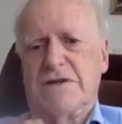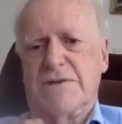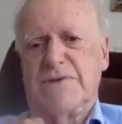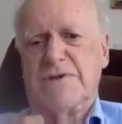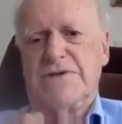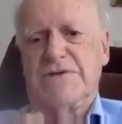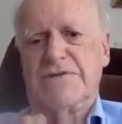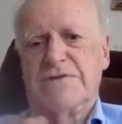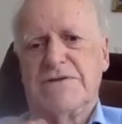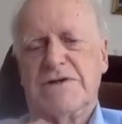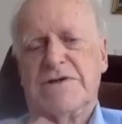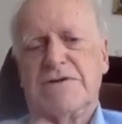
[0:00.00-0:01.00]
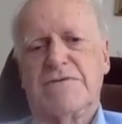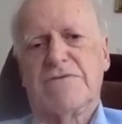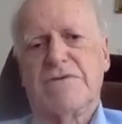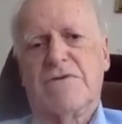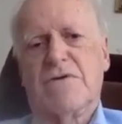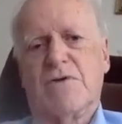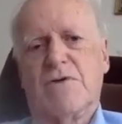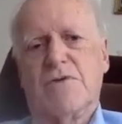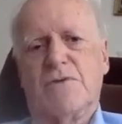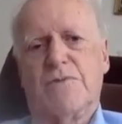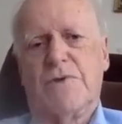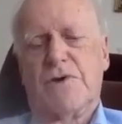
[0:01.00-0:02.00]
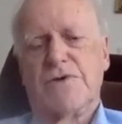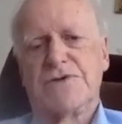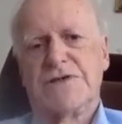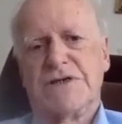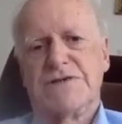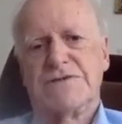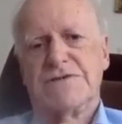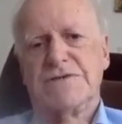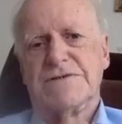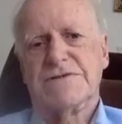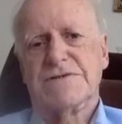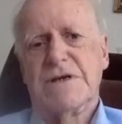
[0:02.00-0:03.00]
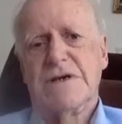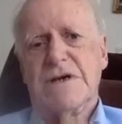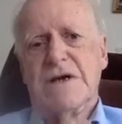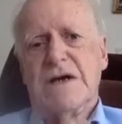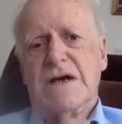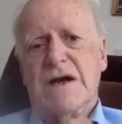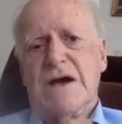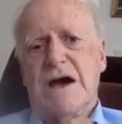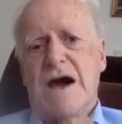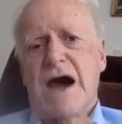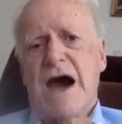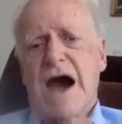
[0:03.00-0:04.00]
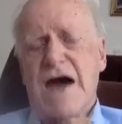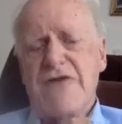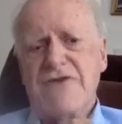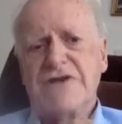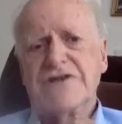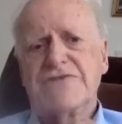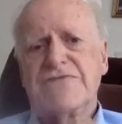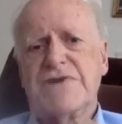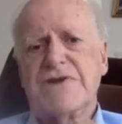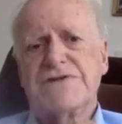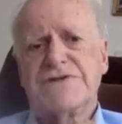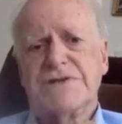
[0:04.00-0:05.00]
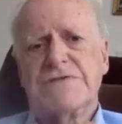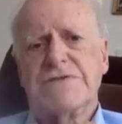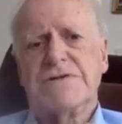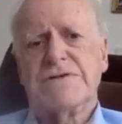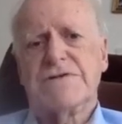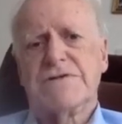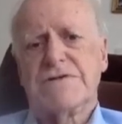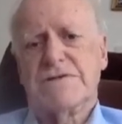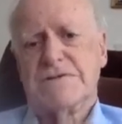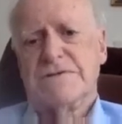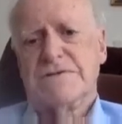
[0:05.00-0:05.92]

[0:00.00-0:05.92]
I mean, the whole process is, I think it's very serious.